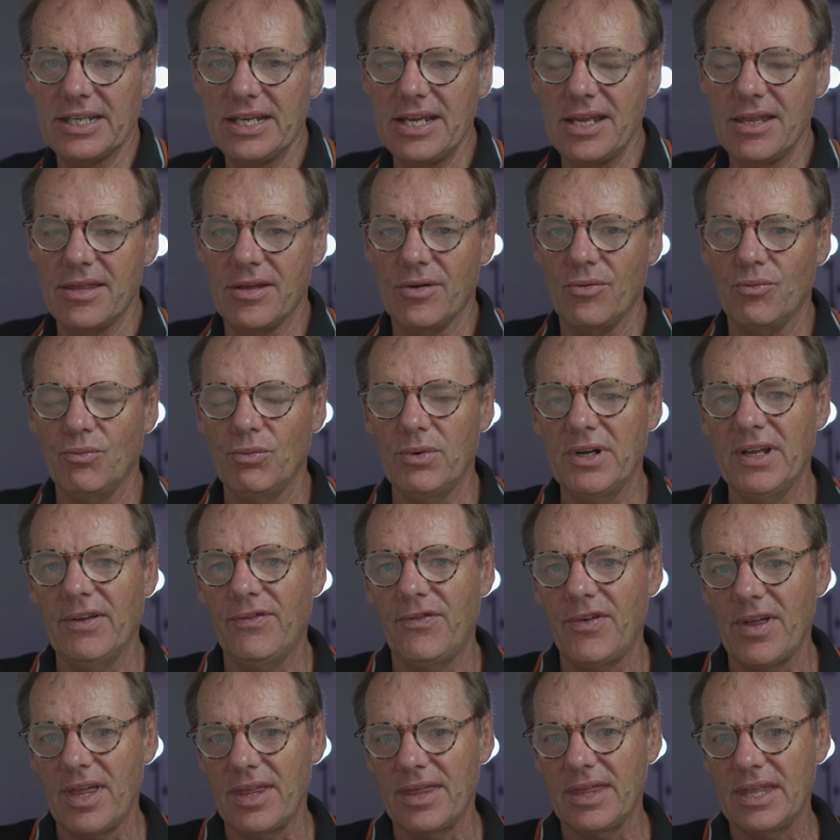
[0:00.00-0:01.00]
see that
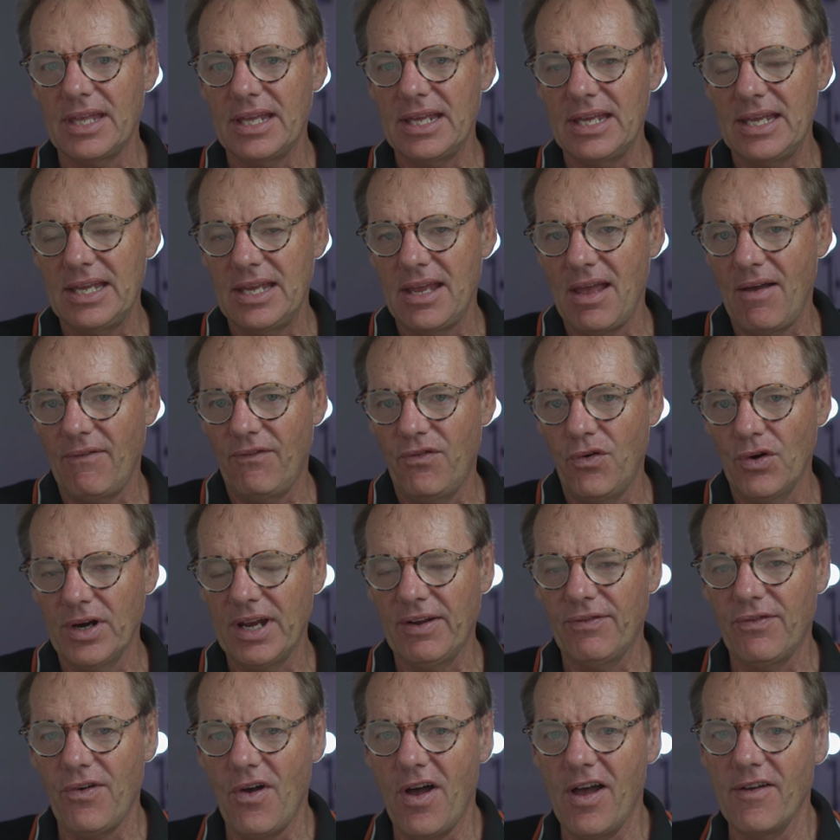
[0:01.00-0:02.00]
with the
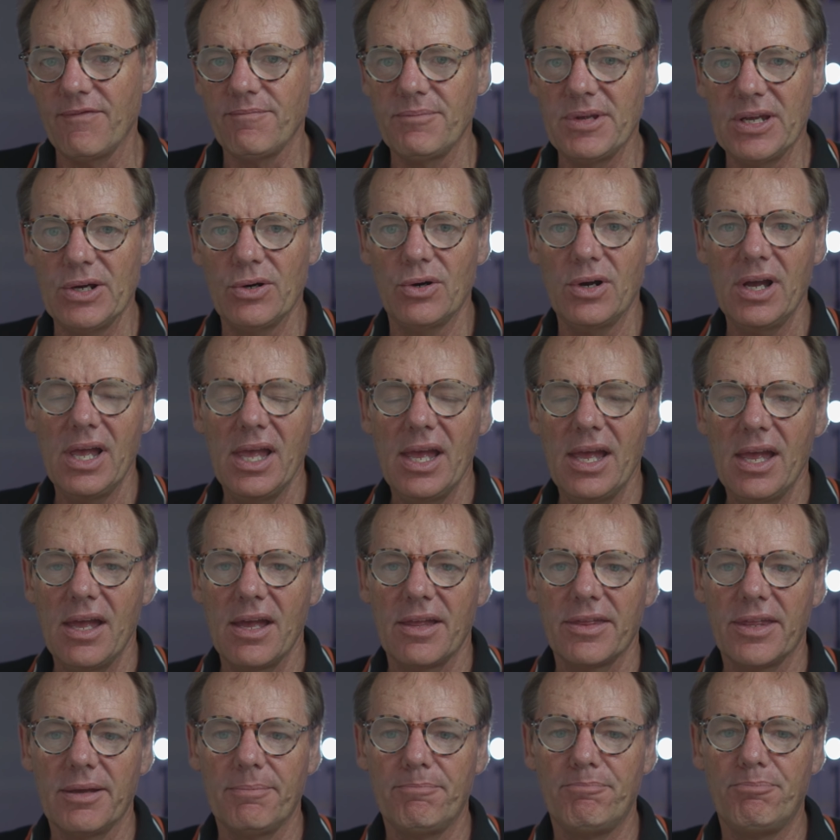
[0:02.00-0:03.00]
45mm,
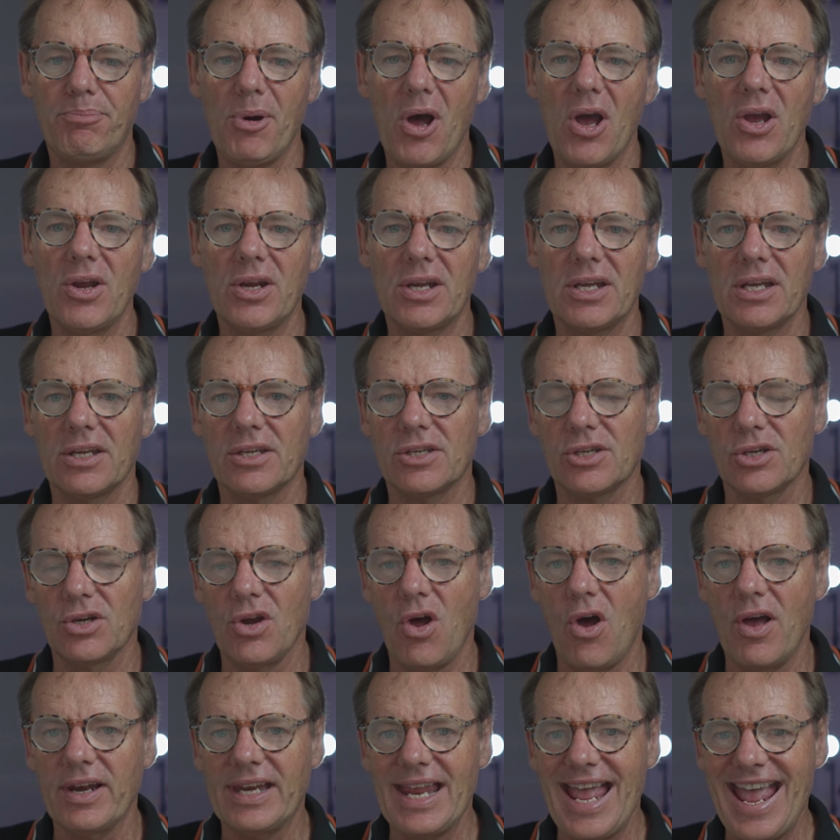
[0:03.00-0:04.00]
the bokeh is
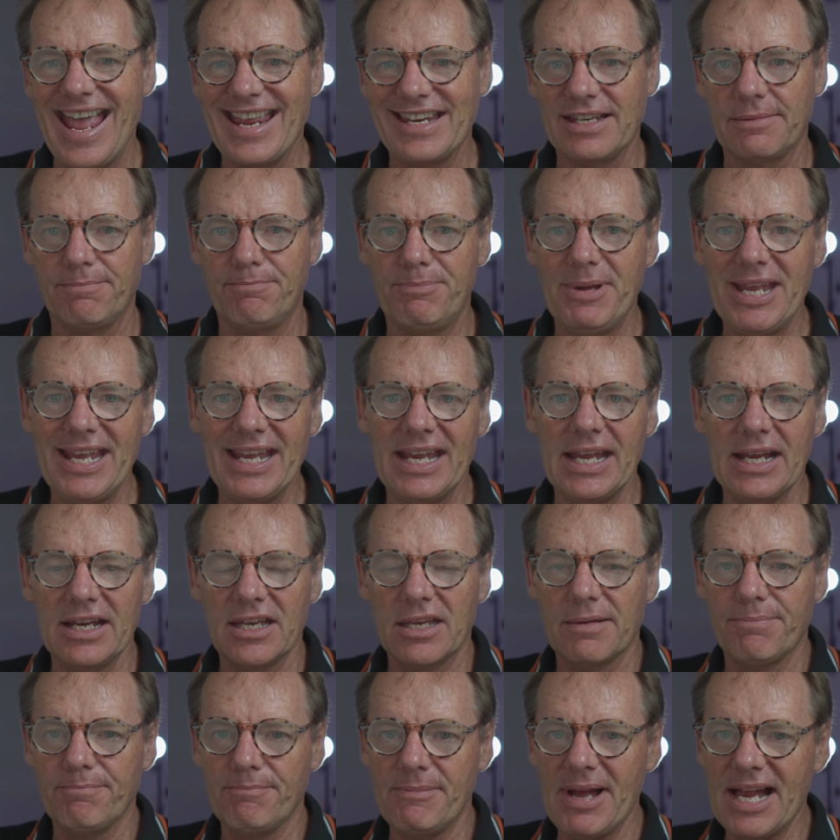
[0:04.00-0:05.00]
not as
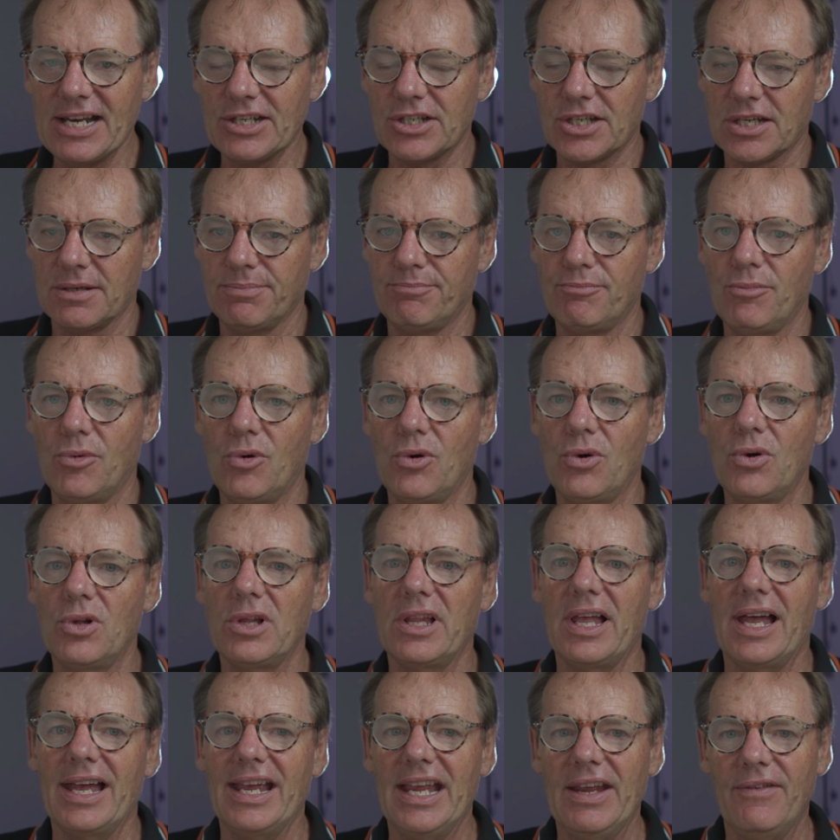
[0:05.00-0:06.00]
big. It's much
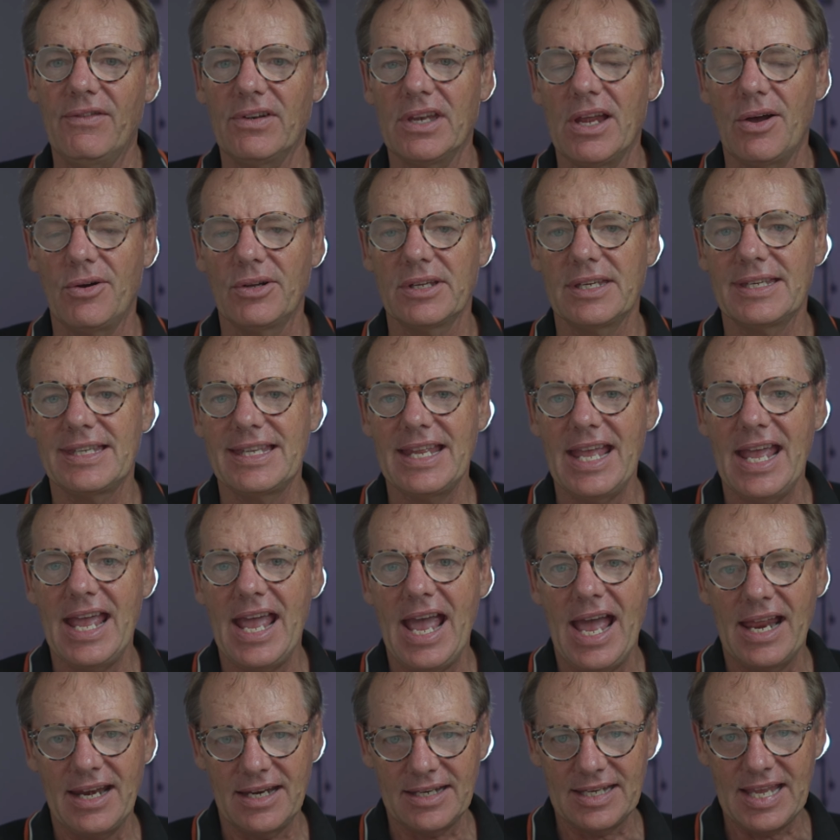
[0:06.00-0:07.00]
smaller, even though it's
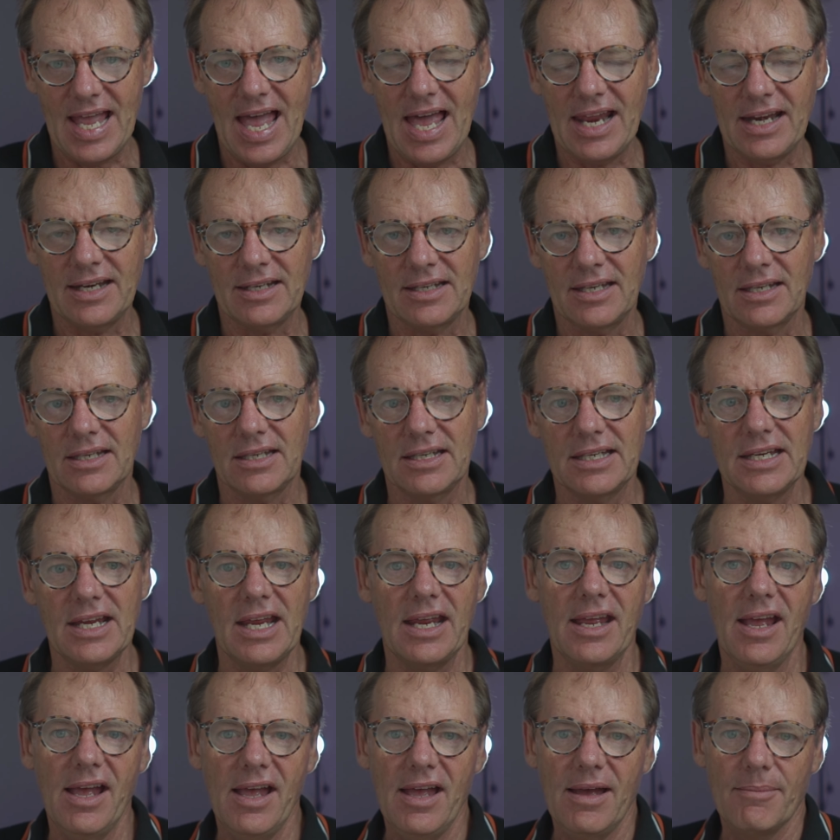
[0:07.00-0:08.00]
there and it's harder to
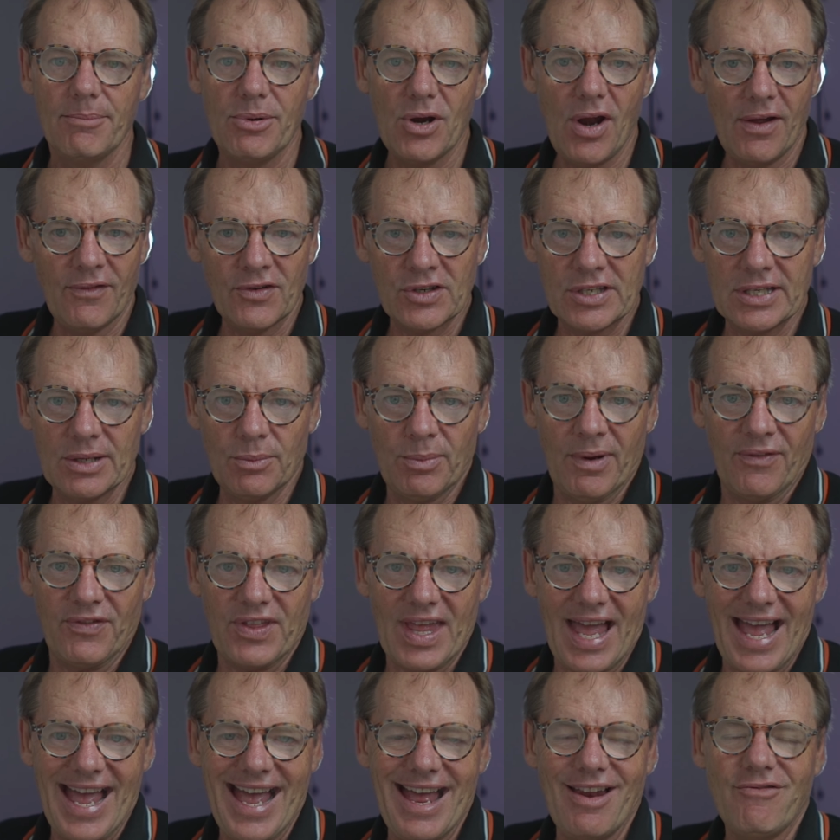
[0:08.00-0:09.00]
see. But obviously
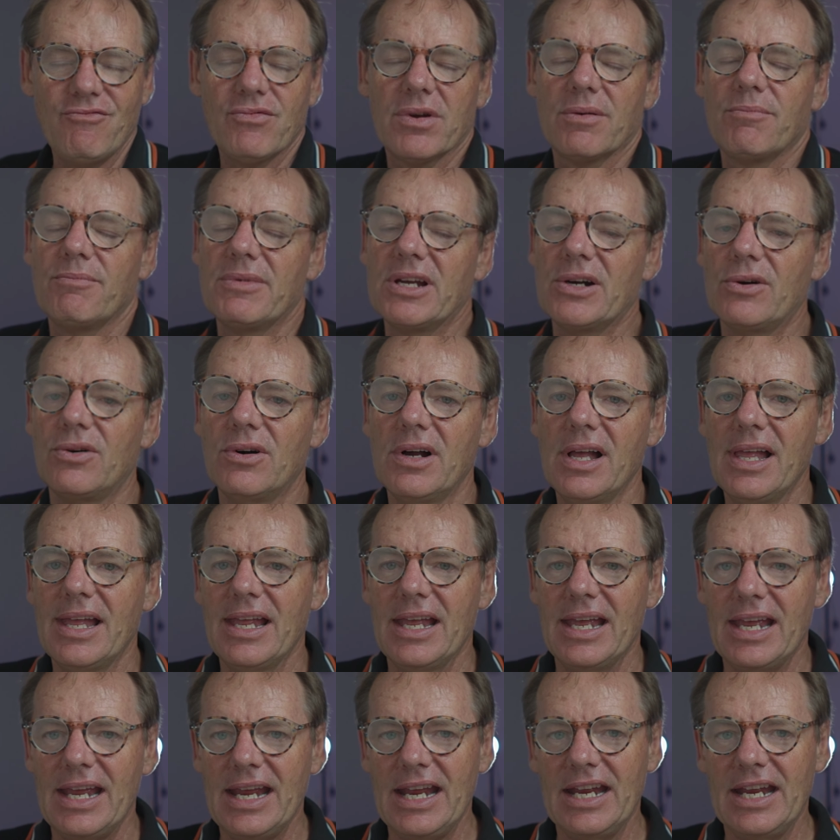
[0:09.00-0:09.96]
with the 100mm,